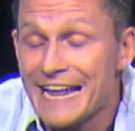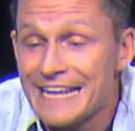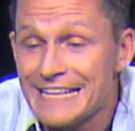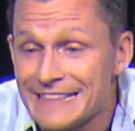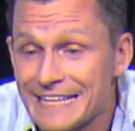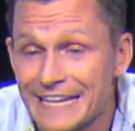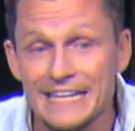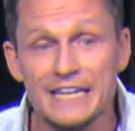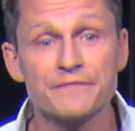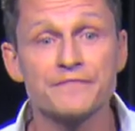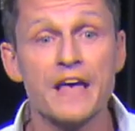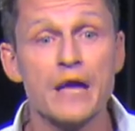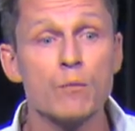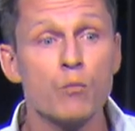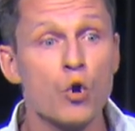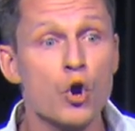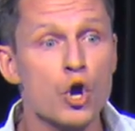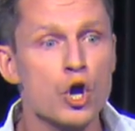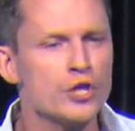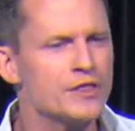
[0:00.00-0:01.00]
anything. If they
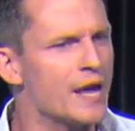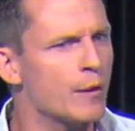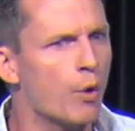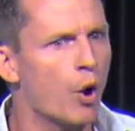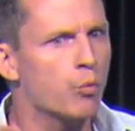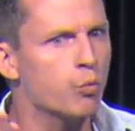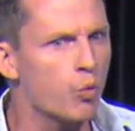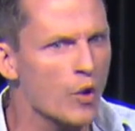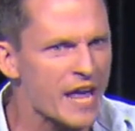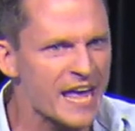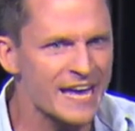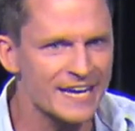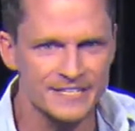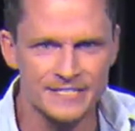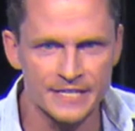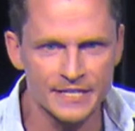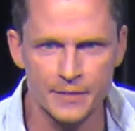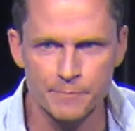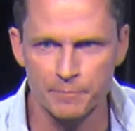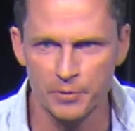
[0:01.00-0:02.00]
were weird and
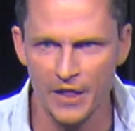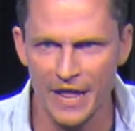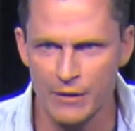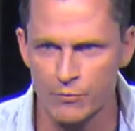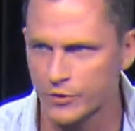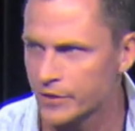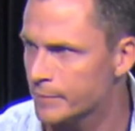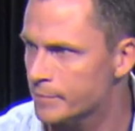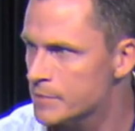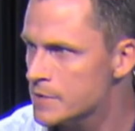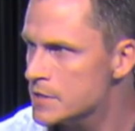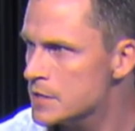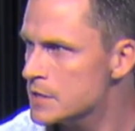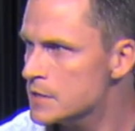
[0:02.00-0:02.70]
you didn't play with them.